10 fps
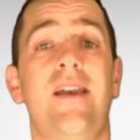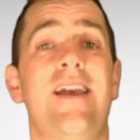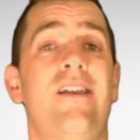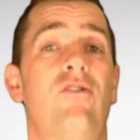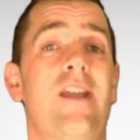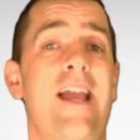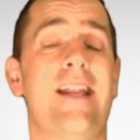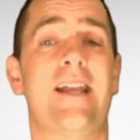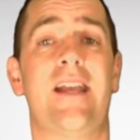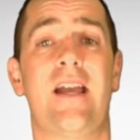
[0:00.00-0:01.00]
creating
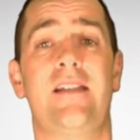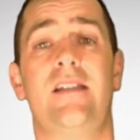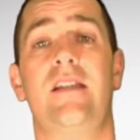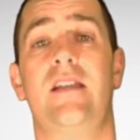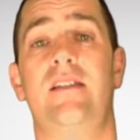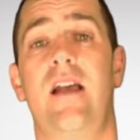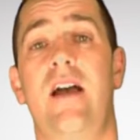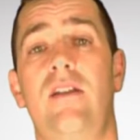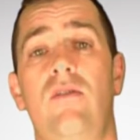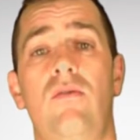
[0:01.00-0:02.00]
a KCS
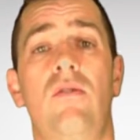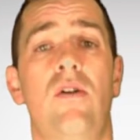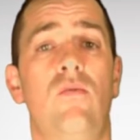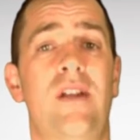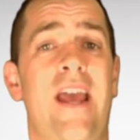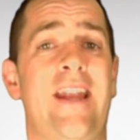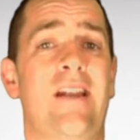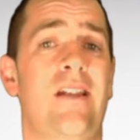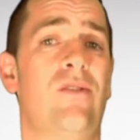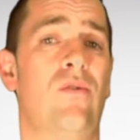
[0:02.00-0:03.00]
article would add
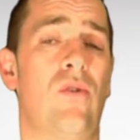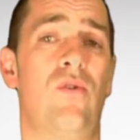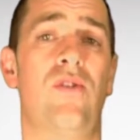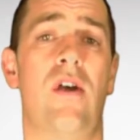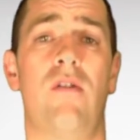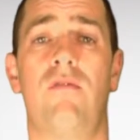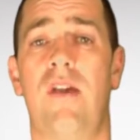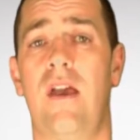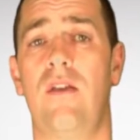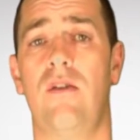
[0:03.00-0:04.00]
little or no
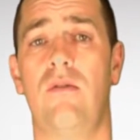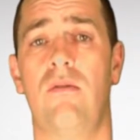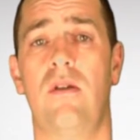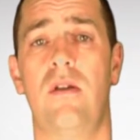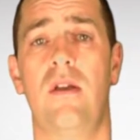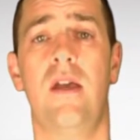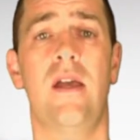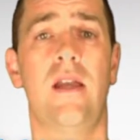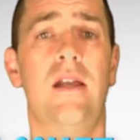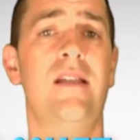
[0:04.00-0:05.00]
value.
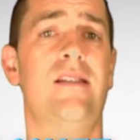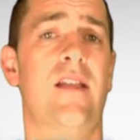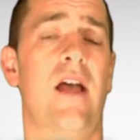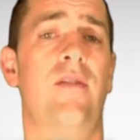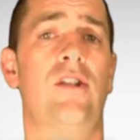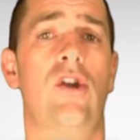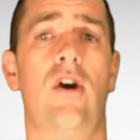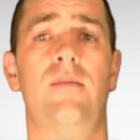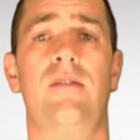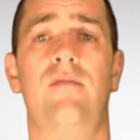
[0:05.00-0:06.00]
Links to other
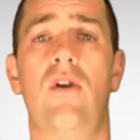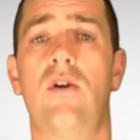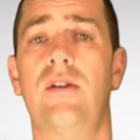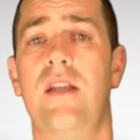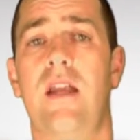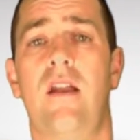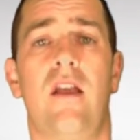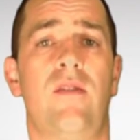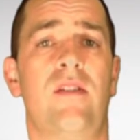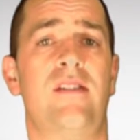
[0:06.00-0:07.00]
types of content
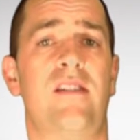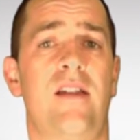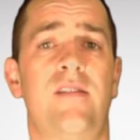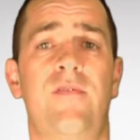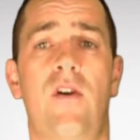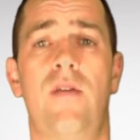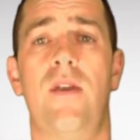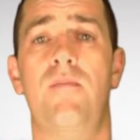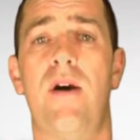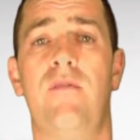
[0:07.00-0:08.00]
that satisfy the
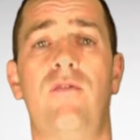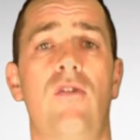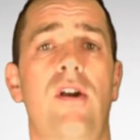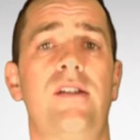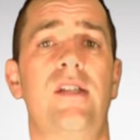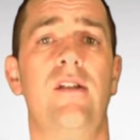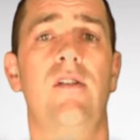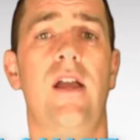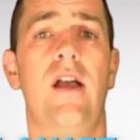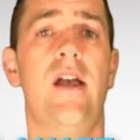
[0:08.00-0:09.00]
above
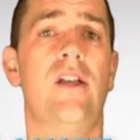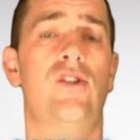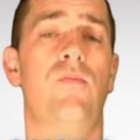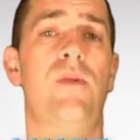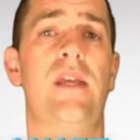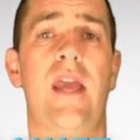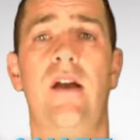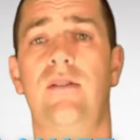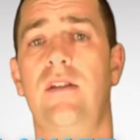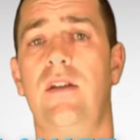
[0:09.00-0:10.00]
criteria should be
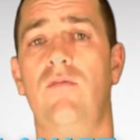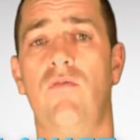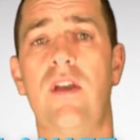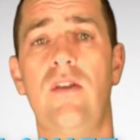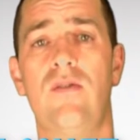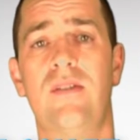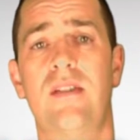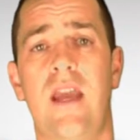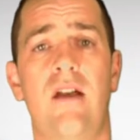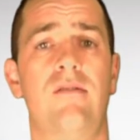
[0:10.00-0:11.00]
counted in reuse
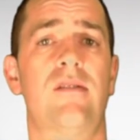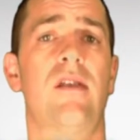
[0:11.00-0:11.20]
counts,